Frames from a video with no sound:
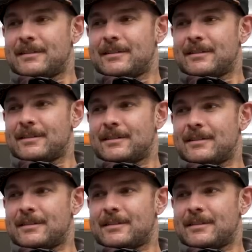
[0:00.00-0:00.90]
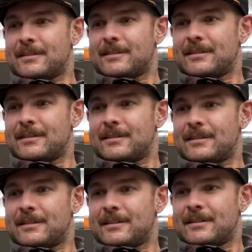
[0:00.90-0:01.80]

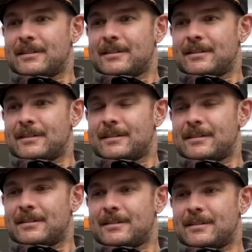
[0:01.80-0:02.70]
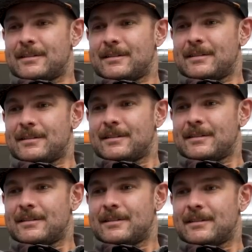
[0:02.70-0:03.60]

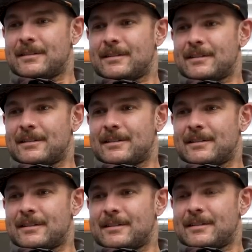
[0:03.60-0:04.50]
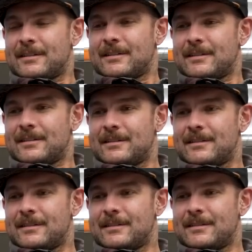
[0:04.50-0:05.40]

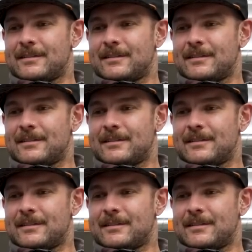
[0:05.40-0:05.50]
(not speaking)